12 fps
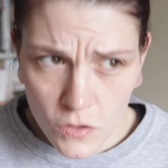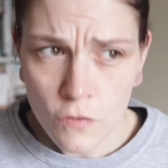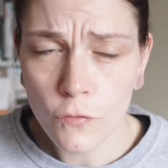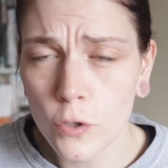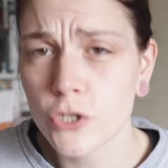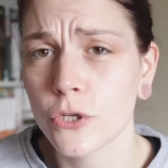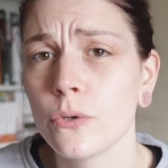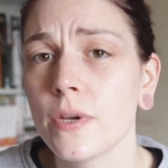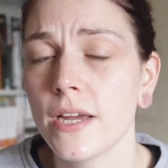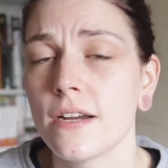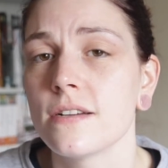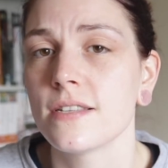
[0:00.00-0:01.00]
for two
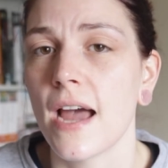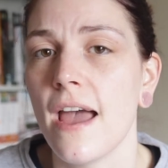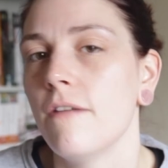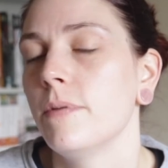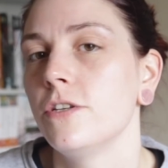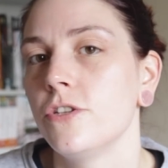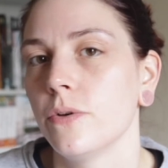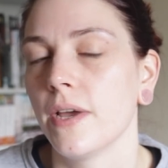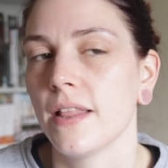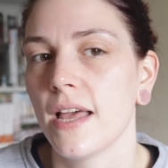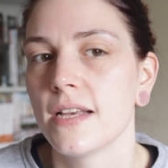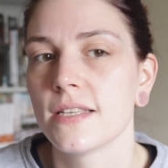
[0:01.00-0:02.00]
years I have been
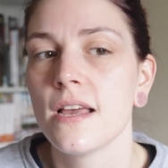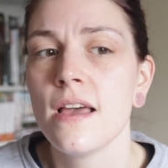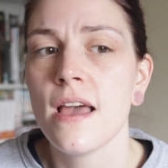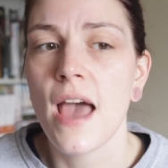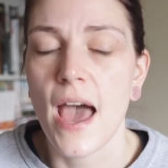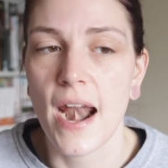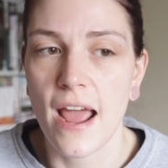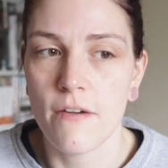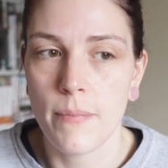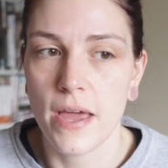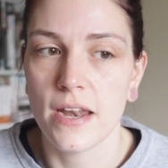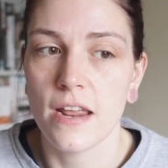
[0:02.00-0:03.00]
doing this and I
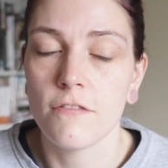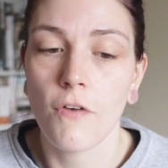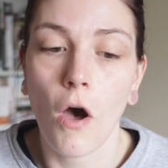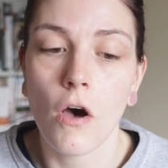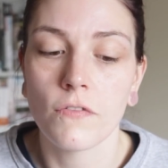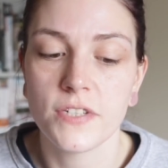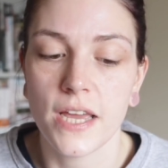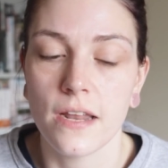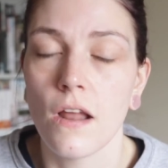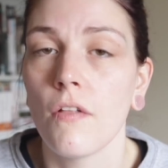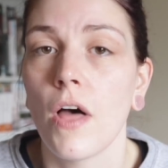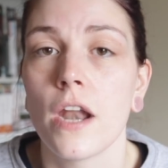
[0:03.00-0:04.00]
have been involved
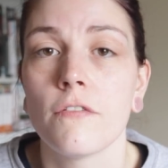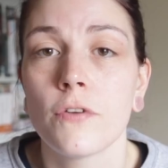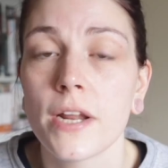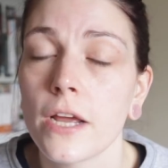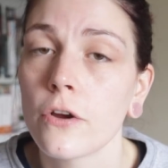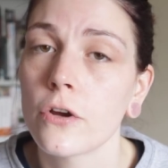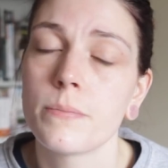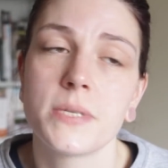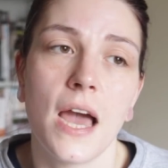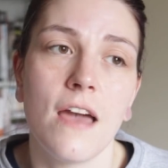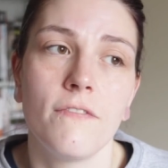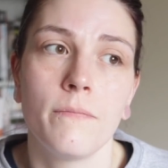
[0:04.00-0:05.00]
in a lot of reading groups
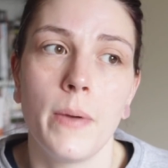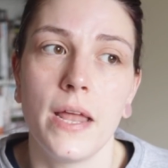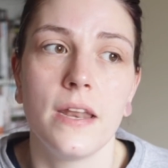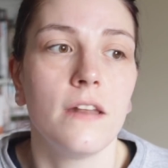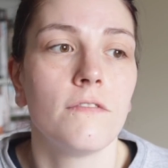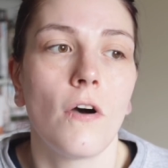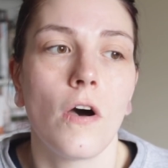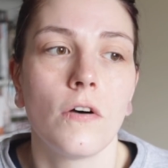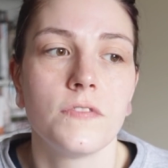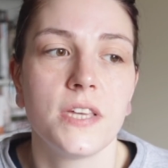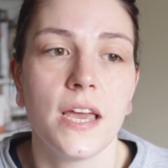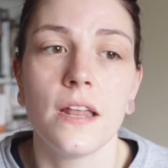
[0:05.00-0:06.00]
I have been
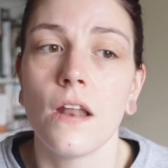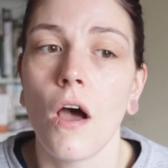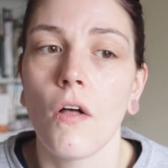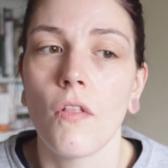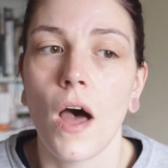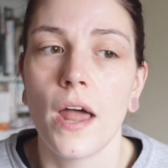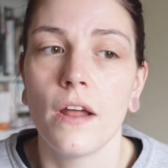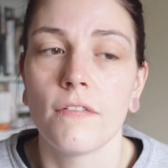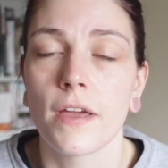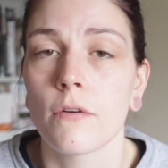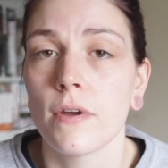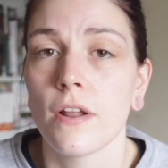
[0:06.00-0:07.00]
involved in a lot of
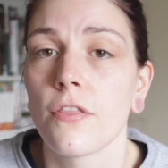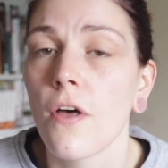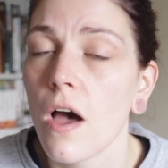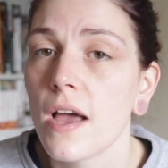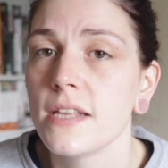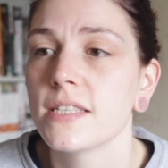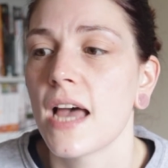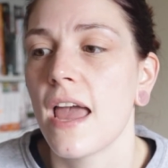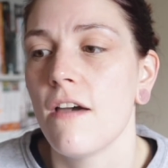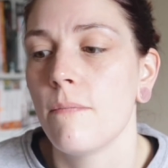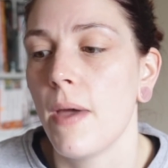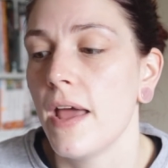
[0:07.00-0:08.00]
like readathons I
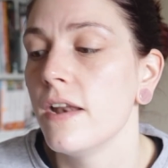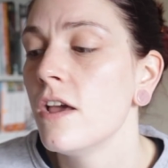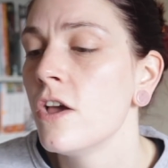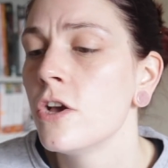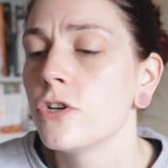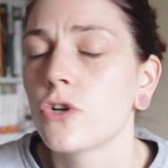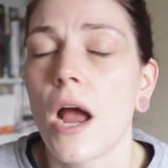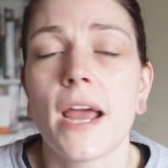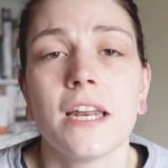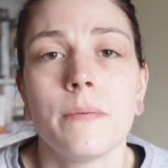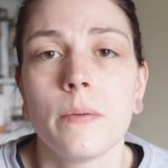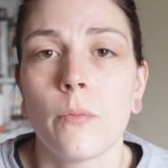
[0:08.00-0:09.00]
have been
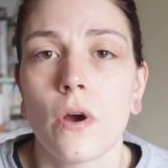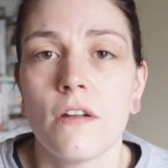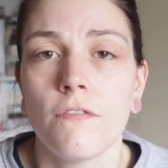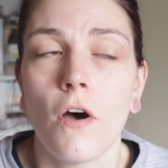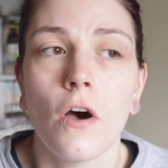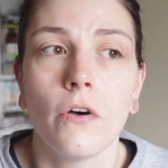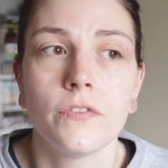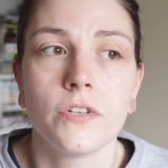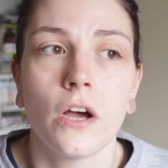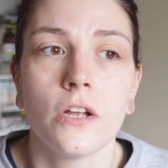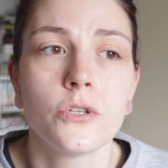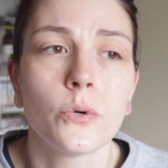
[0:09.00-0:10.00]
trying to be more involved
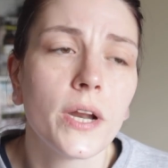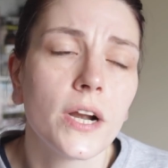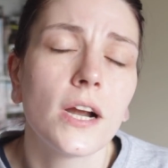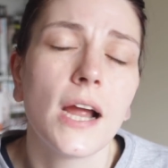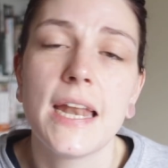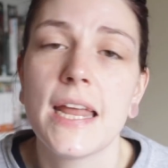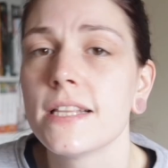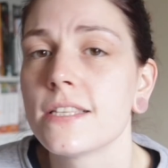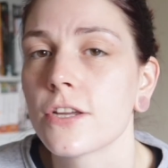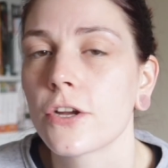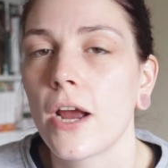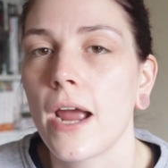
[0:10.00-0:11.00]
on Twitter and
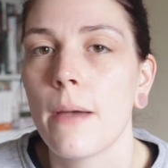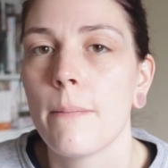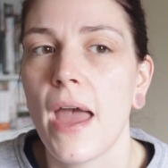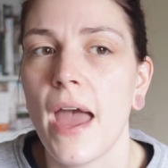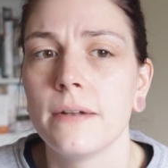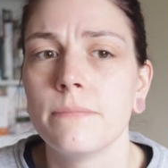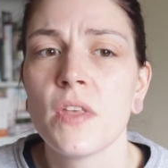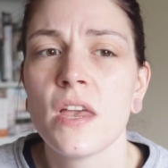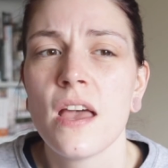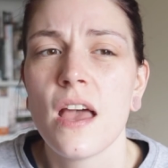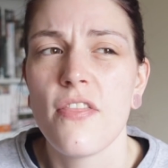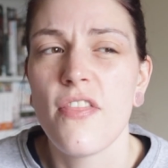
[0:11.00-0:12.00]
Instagram and
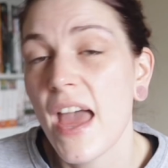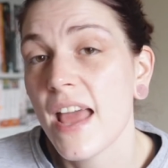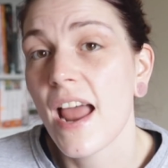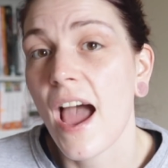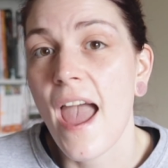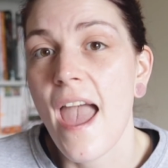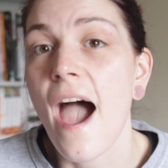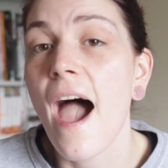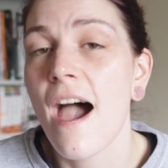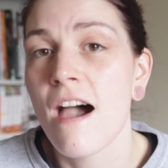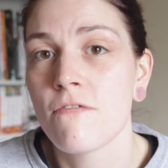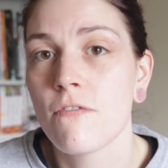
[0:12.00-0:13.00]
then I
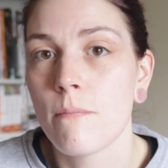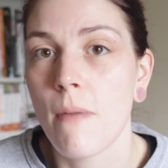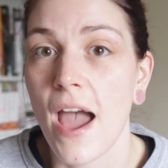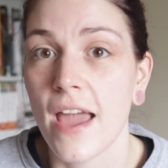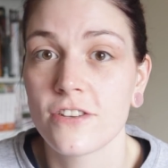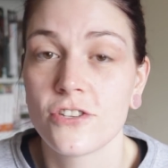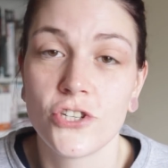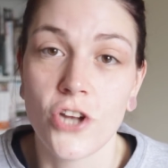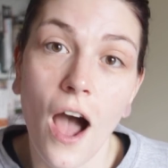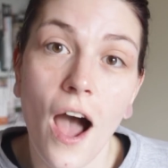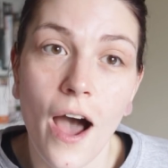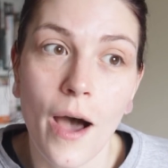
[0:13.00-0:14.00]
have my
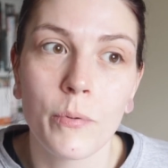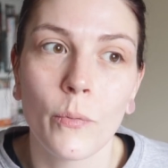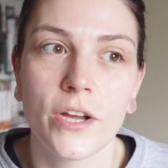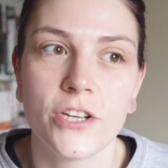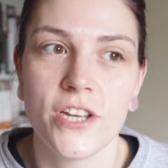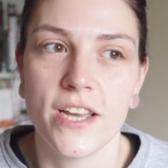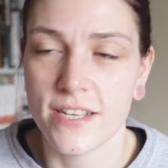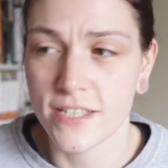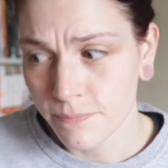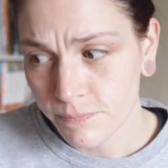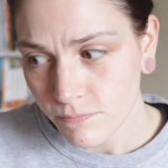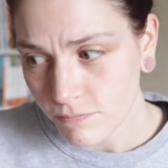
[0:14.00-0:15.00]
job which is